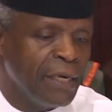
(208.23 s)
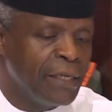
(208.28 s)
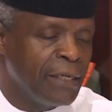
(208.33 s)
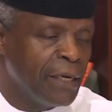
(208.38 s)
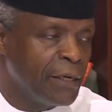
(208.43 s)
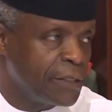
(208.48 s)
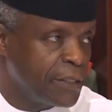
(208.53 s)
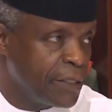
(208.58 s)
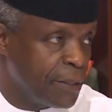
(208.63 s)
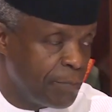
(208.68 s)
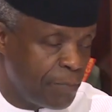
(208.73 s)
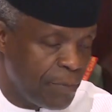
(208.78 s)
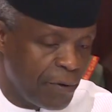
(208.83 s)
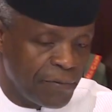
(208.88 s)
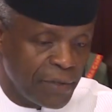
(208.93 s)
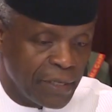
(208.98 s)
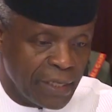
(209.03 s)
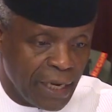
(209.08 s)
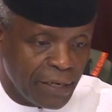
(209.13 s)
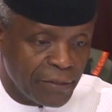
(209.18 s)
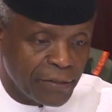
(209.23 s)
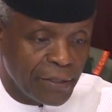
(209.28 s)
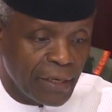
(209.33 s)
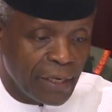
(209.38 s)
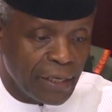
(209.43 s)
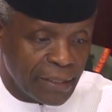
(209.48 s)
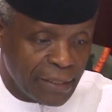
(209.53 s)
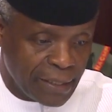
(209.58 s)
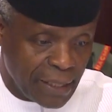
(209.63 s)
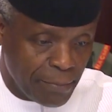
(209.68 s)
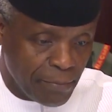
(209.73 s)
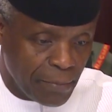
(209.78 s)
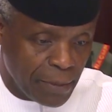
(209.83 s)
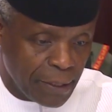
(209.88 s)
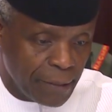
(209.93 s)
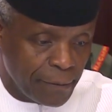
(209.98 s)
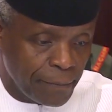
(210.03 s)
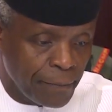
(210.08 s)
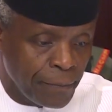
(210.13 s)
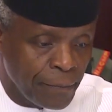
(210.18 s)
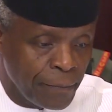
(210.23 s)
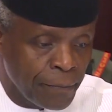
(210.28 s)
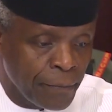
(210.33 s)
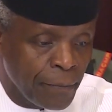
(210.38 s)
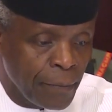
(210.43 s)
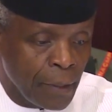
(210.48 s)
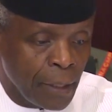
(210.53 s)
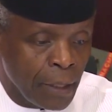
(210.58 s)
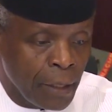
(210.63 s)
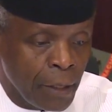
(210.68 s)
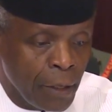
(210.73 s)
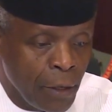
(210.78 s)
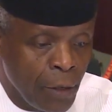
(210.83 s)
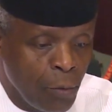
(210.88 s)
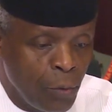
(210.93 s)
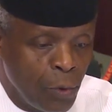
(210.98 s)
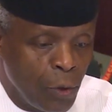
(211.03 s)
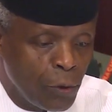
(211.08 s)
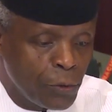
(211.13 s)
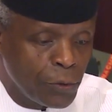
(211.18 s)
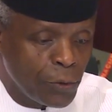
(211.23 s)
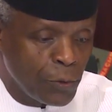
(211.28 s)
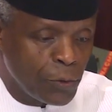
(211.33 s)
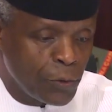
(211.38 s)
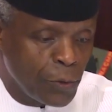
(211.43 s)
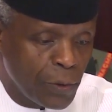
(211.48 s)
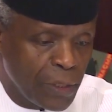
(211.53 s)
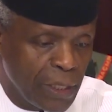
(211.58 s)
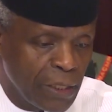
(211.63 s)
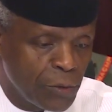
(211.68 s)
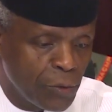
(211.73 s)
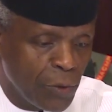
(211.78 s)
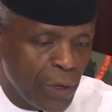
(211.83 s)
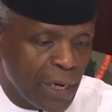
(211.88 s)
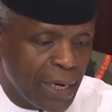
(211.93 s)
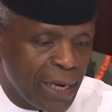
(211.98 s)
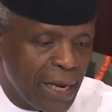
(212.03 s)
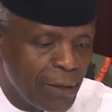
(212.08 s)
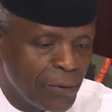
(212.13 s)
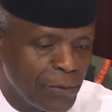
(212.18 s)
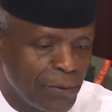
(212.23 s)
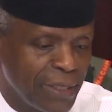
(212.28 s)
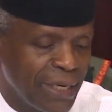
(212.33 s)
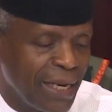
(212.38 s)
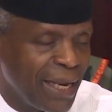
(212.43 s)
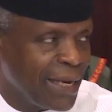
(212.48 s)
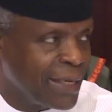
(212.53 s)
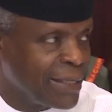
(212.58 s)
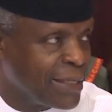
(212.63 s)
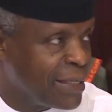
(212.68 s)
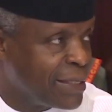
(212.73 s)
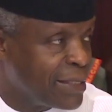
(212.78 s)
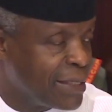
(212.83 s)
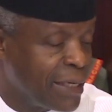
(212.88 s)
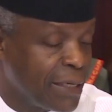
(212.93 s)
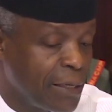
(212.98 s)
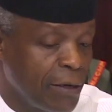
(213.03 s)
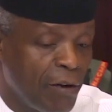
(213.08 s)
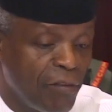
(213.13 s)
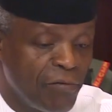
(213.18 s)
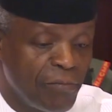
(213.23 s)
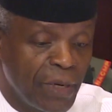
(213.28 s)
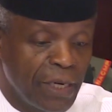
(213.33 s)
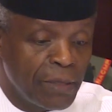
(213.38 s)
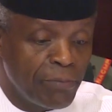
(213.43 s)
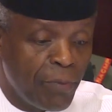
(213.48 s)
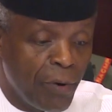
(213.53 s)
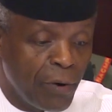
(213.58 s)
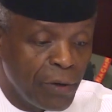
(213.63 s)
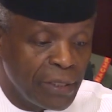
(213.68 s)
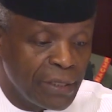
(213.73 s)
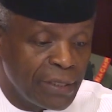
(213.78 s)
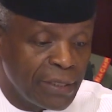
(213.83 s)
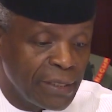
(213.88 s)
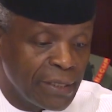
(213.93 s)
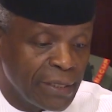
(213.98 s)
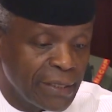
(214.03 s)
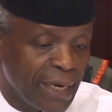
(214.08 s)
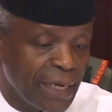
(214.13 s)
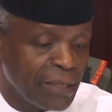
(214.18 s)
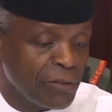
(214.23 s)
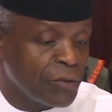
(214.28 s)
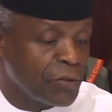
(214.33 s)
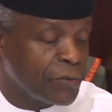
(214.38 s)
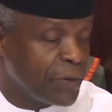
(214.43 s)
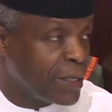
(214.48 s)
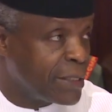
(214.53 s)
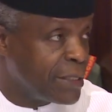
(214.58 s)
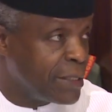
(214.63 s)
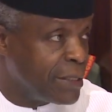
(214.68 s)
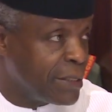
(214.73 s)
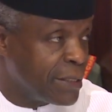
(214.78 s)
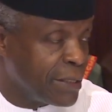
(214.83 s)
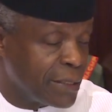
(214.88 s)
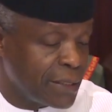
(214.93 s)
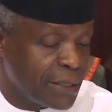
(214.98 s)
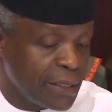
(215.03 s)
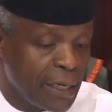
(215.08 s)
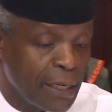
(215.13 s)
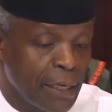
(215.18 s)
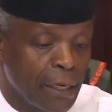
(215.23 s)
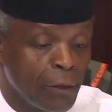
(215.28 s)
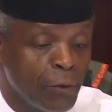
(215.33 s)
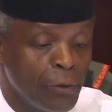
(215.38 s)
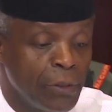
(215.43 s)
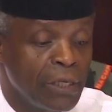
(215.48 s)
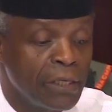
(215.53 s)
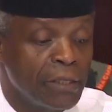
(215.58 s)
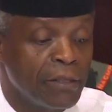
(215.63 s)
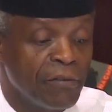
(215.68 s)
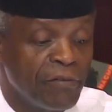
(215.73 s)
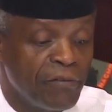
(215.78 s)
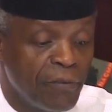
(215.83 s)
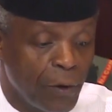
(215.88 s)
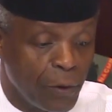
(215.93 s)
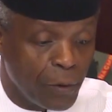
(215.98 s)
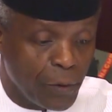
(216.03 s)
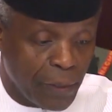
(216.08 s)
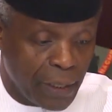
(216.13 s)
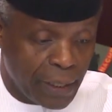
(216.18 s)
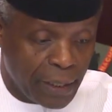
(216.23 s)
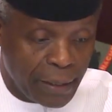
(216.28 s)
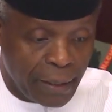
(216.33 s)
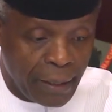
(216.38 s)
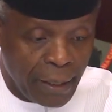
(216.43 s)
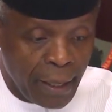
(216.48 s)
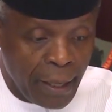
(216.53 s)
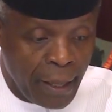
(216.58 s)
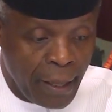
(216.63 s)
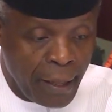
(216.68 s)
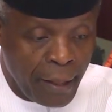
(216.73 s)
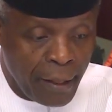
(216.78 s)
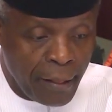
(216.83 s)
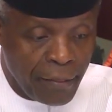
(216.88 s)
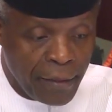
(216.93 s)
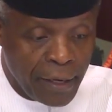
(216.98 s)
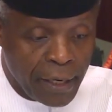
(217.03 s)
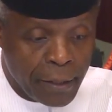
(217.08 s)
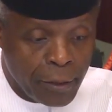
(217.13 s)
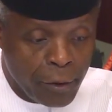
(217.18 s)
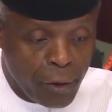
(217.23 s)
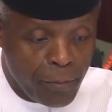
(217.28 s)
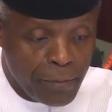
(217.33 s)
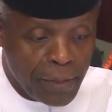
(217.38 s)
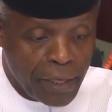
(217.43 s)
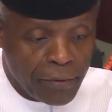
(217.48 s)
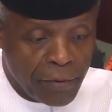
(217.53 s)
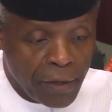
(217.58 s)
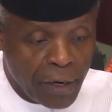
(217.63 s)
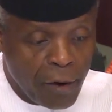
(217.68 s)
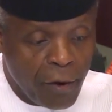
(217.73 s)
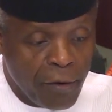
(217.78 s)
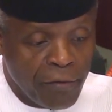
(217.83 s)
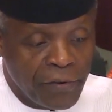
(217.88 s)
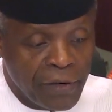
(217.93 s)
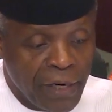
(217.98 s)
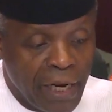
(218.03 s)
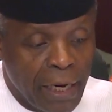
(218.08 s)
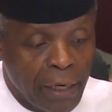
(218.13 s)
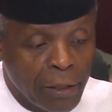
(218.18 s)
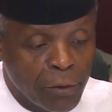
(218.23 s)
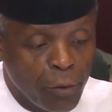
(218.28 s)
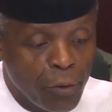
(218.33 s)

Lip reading: leadership of the National Assembly. We also took into account existing government policies and strategies, including the following: the Economic Recovery and